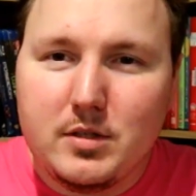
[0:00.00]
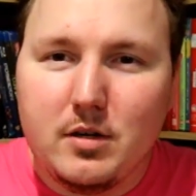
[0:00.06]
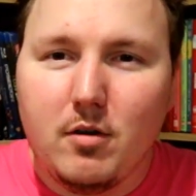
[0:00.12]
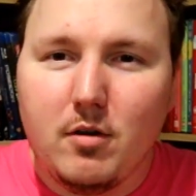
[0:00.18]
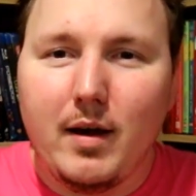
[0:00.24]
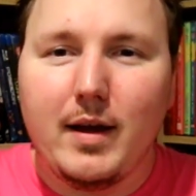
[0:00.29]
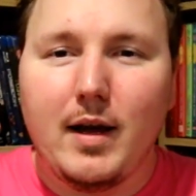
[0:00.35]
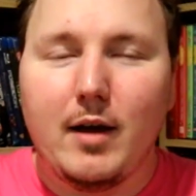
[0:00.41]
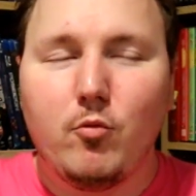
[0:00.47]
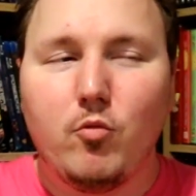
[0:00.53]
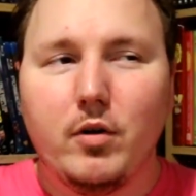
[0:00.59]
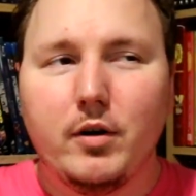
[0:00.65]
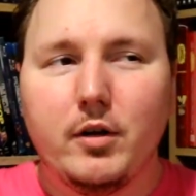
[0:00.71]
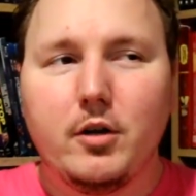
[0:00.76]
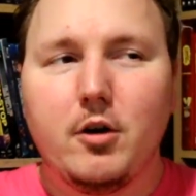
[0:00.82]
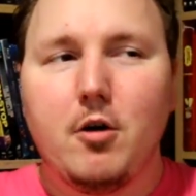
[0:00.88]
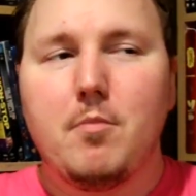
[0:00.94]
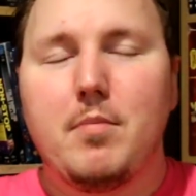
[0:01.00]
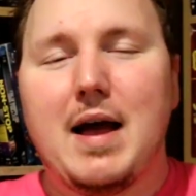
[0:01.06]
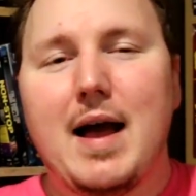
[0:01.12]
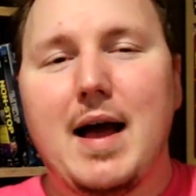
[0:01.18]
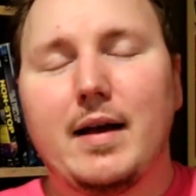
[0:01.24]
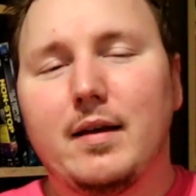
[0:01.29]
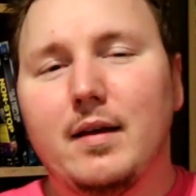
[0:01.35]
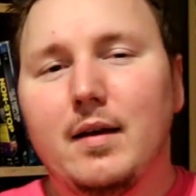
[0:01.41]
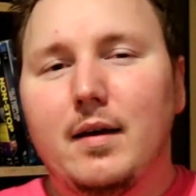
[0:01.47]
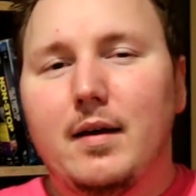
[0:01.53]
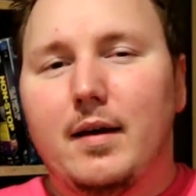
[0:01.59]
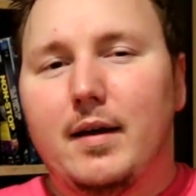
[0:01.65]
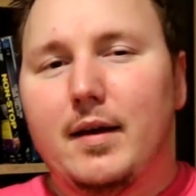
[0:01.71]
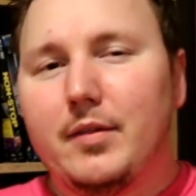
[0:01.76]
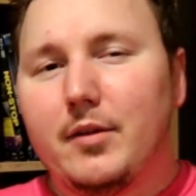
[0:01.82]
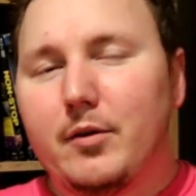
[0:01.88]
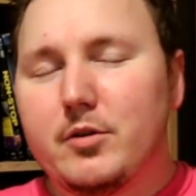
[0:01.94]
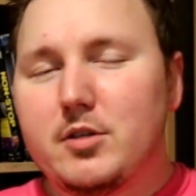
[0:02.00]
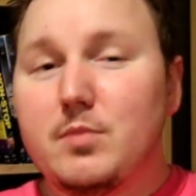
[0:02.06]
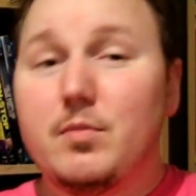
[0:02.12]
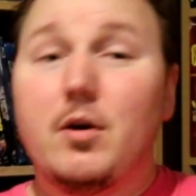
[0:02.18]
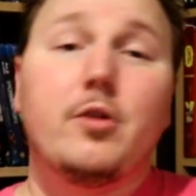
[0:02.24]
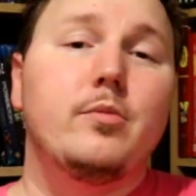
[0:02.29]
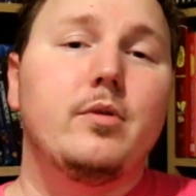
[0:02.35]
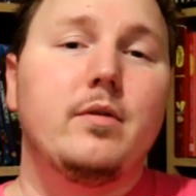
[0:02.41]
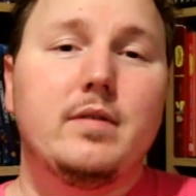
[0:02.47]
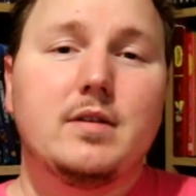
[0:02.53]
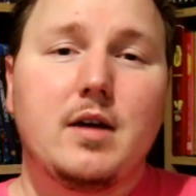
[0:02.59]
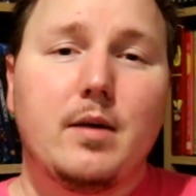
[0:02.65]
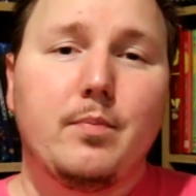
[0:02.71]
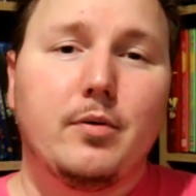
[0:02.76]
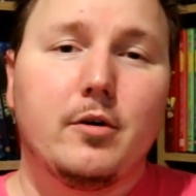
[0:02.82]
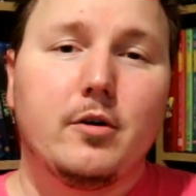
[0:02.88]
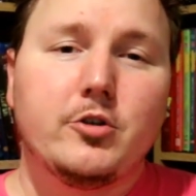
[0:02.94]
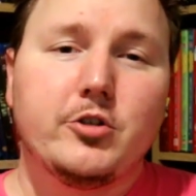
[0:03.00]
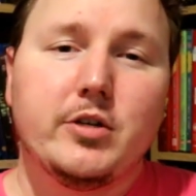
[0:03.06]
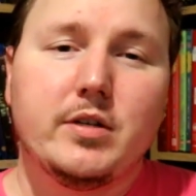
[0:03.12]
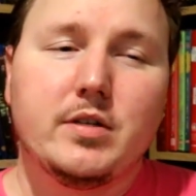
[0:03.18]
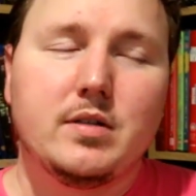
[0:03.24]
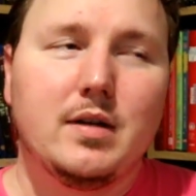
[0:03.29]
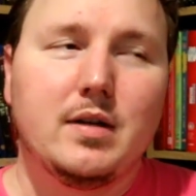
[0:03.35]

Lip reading: You know, I want to go back, and there were some other movies I purchased